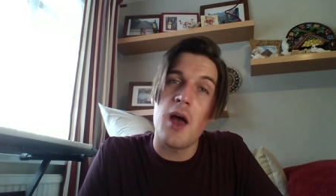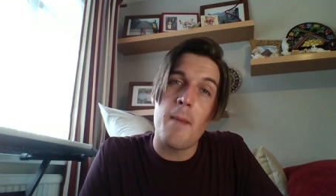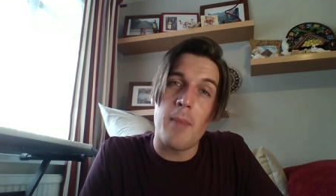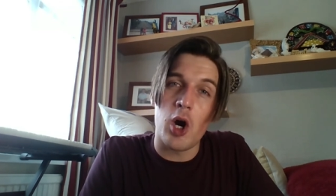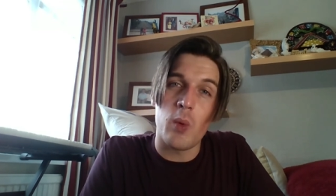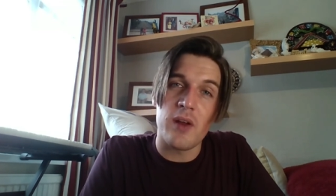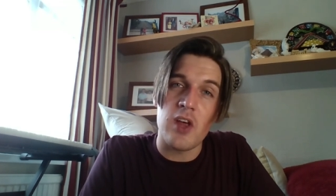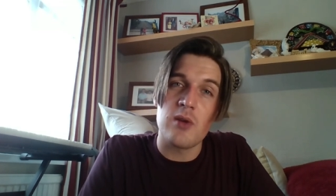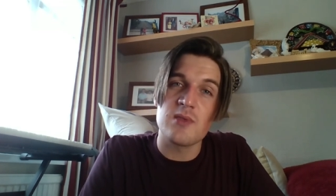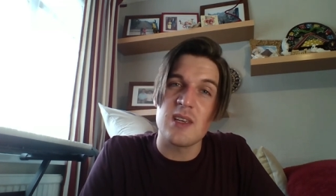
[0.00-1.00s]
borrow one of
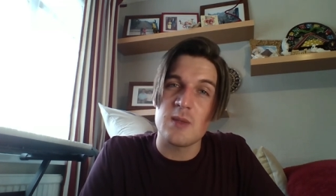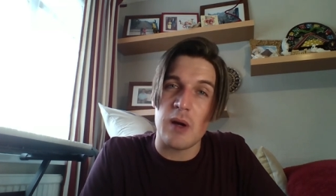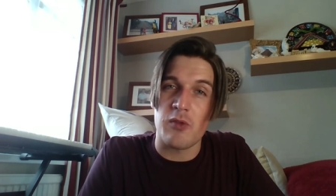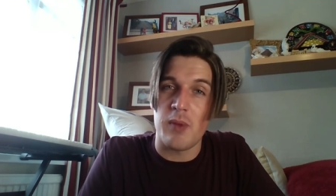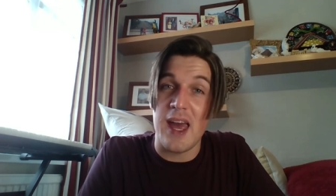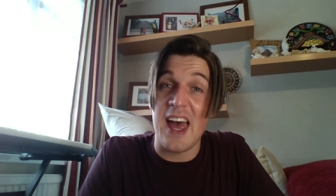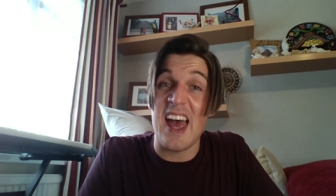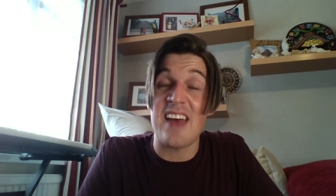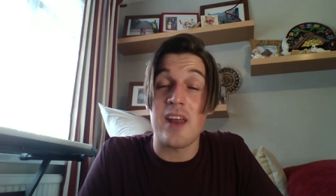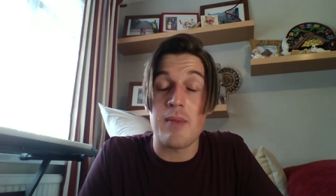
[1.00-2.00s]
those, spray for my hair,
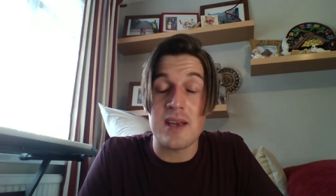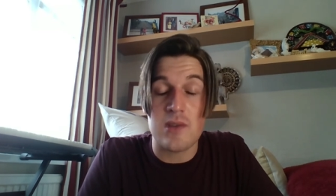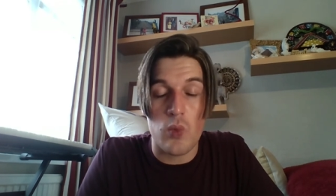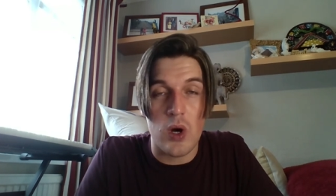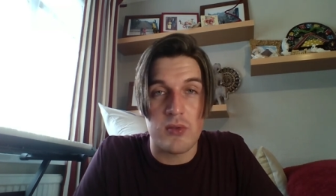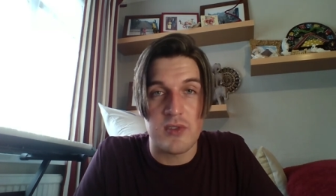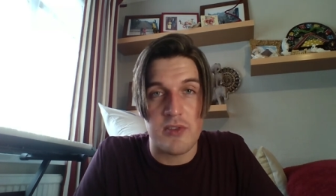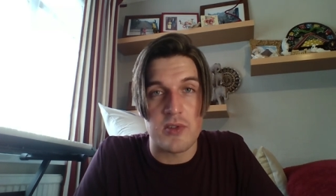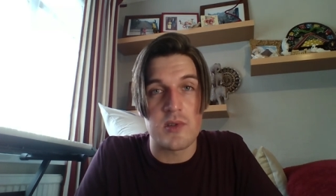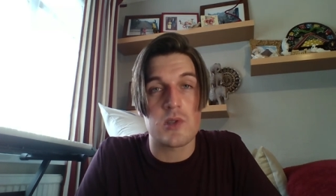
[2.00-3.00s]
and then it makes the world of
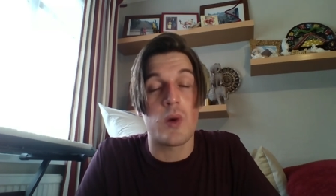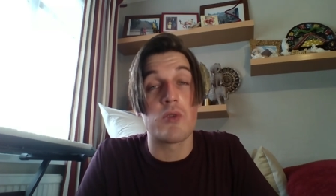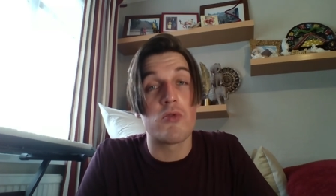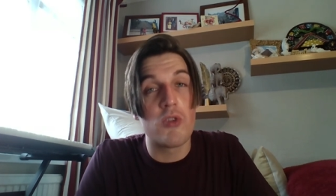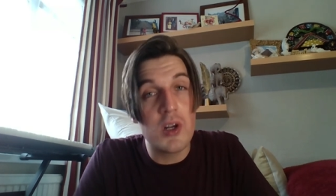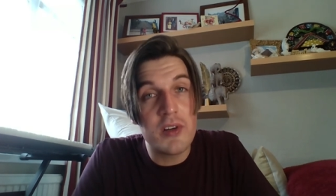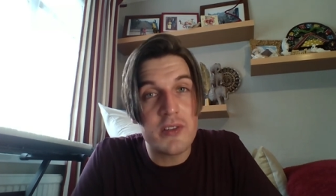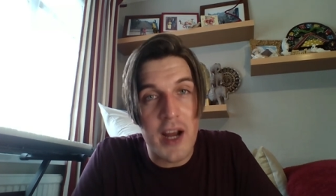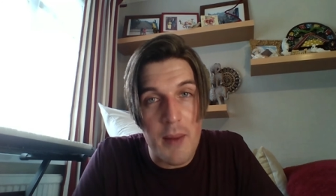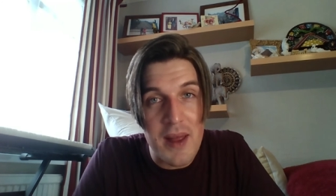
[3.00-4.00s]
difference. So I'd really, really
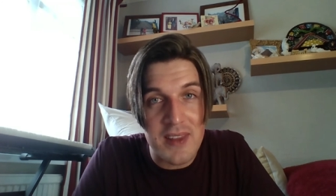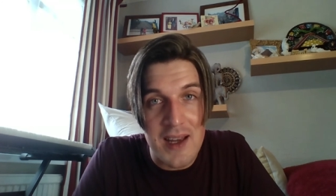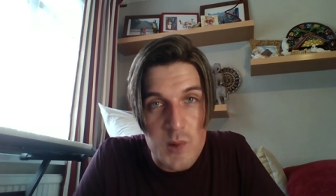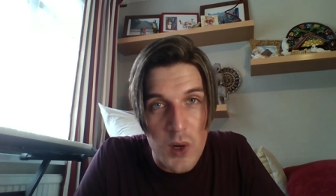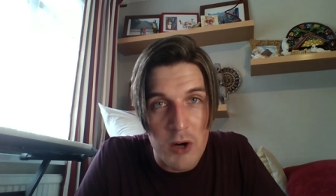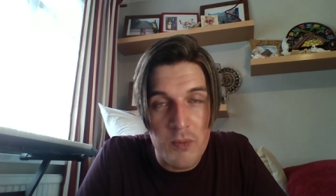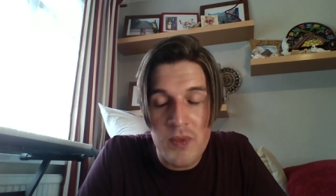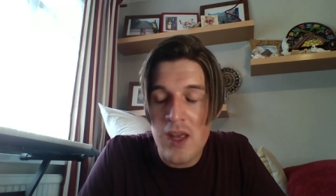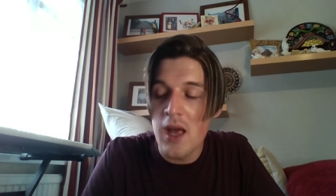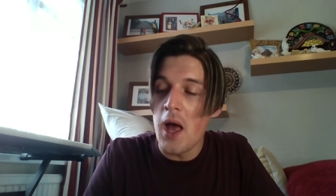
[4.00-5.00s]
recommend that as well.
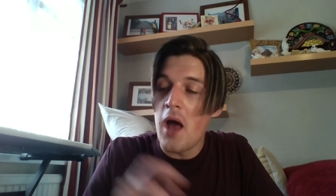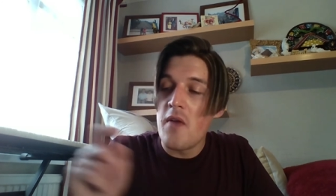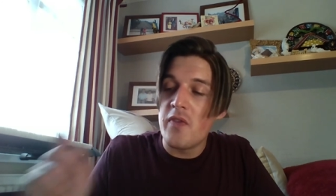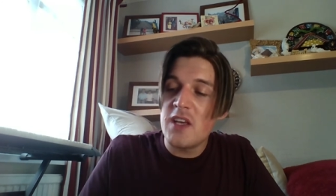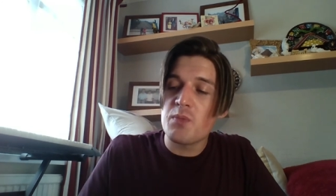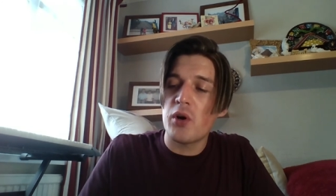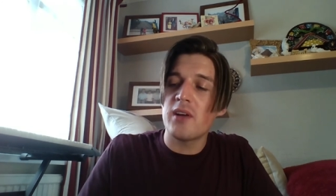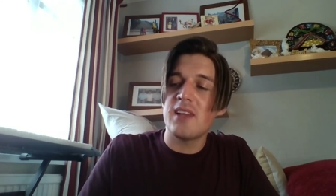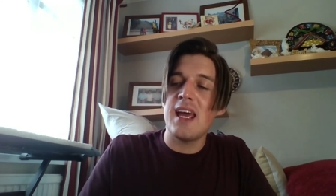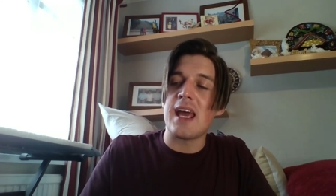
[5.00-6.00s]
This
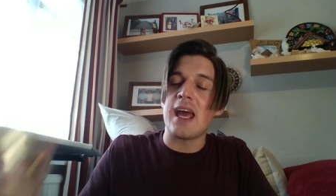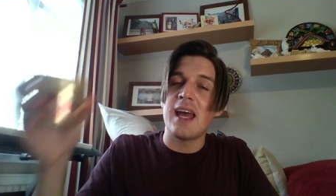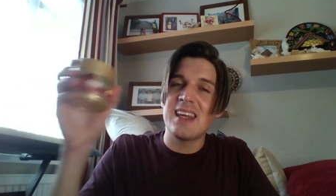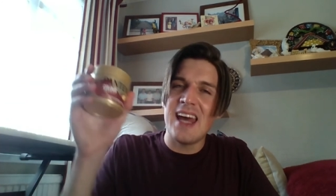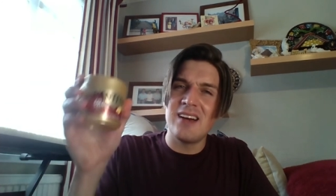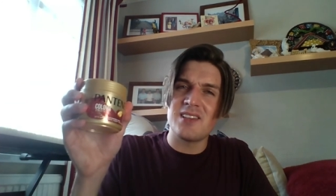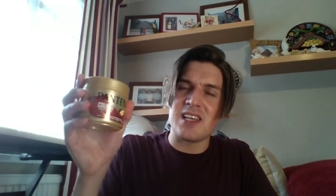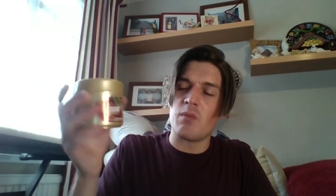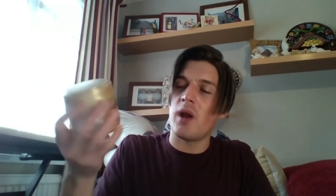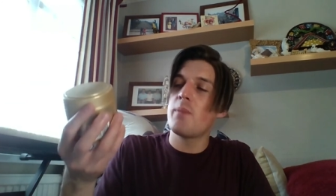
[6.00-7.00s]
product here,
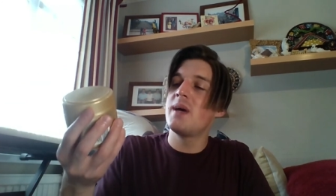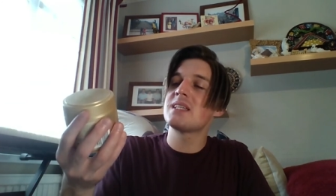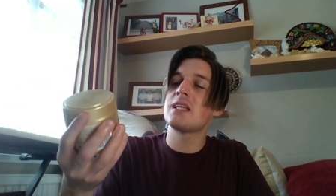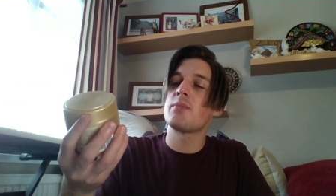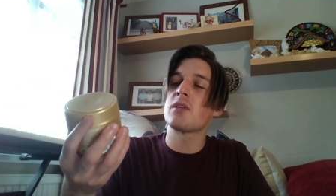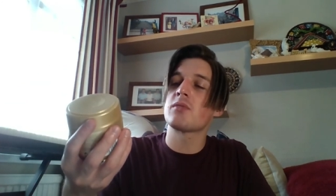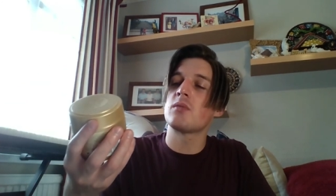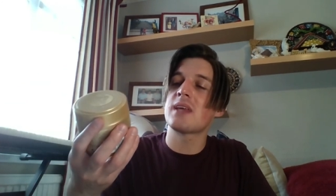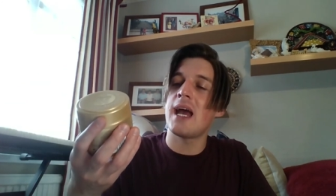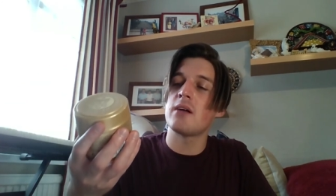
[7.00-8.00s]
keratin, when I picked it up and I
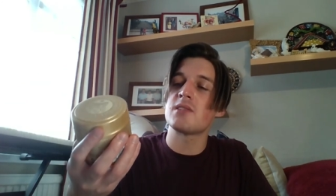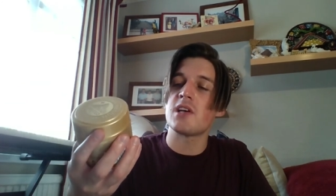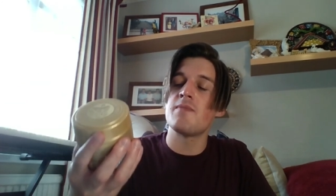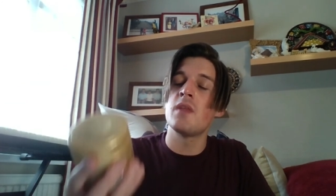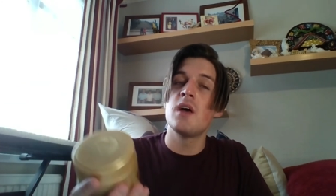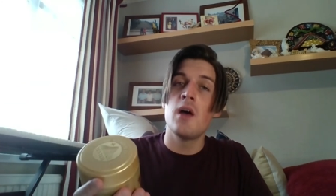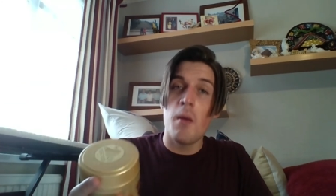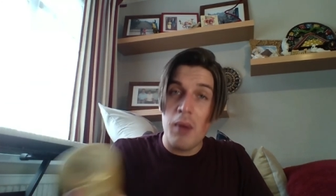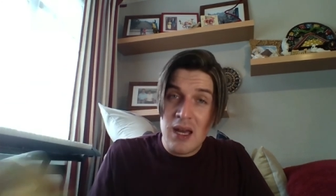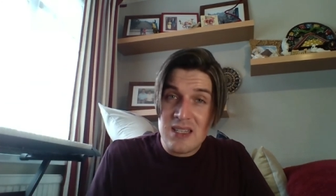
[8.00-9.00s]
thought keratin,
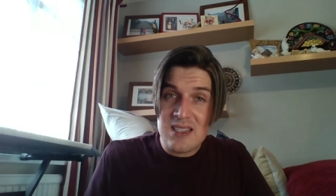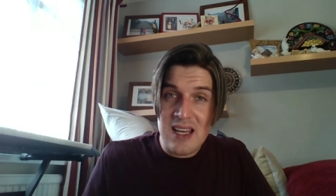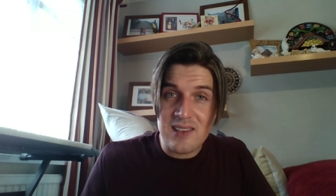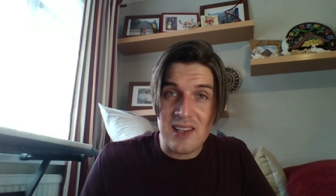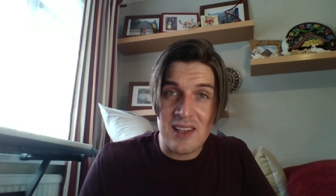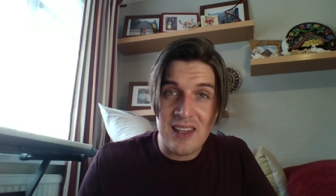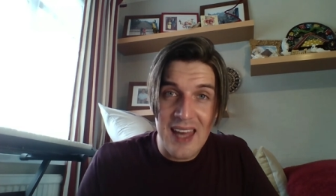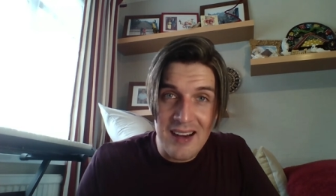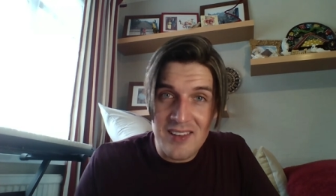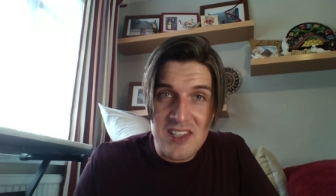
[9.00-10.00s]
my understanding,
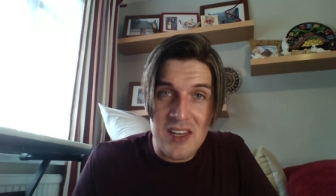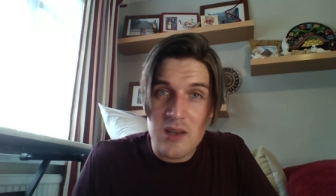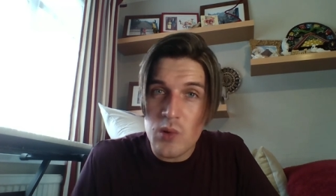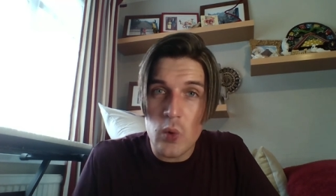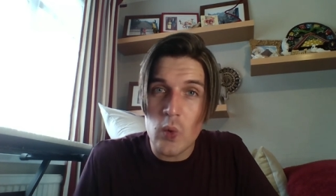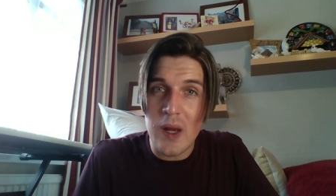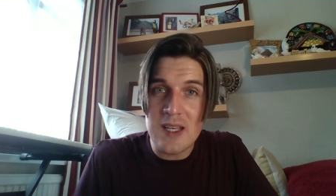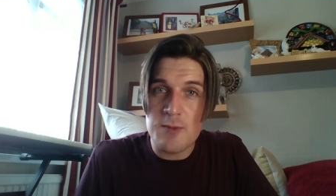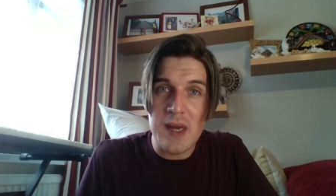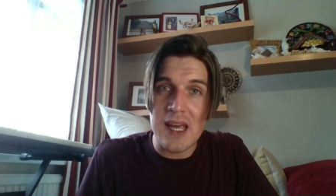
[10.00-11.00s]
keratin has
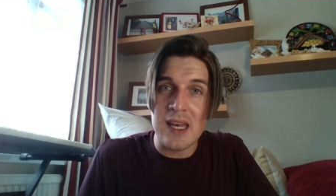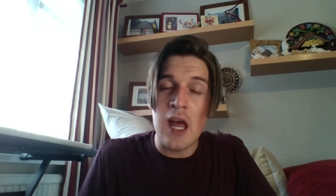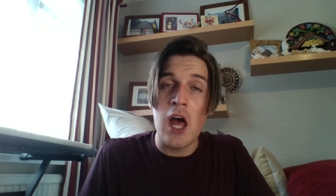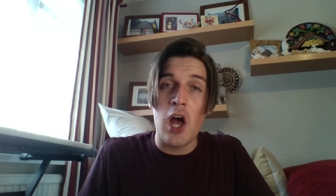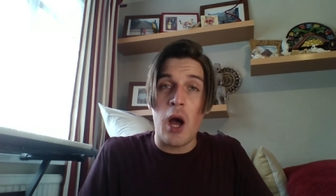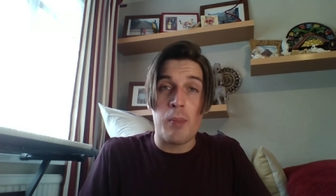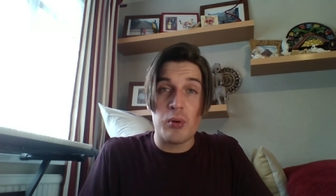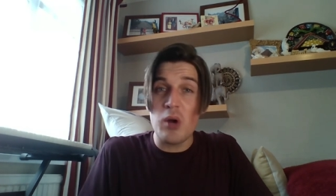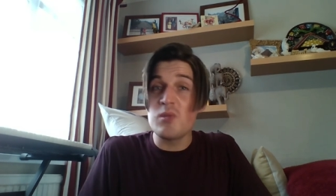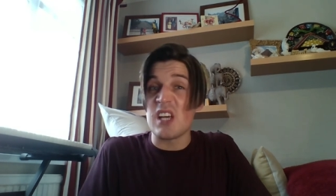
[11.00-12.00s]
always been a
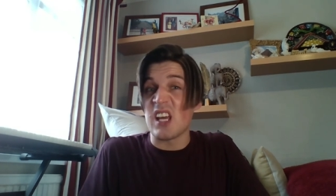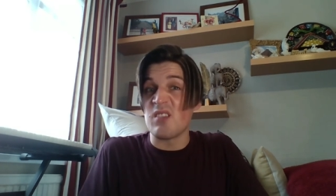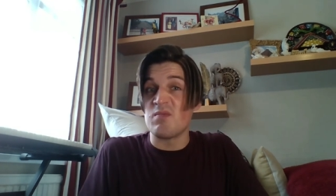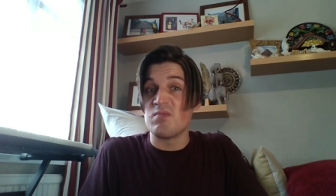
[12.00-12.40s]
protein.